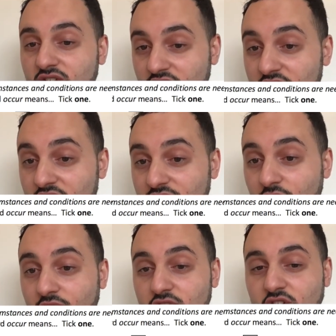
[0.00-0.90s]
needed for
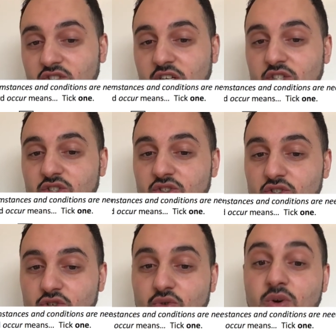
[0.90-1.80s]
fossilization
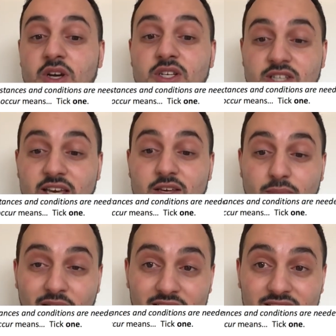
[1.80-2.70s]
to take
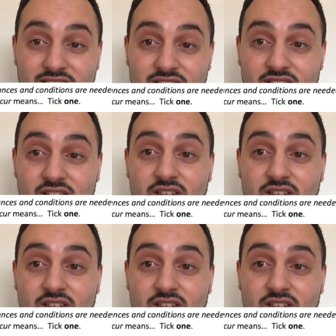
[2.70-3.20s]
place.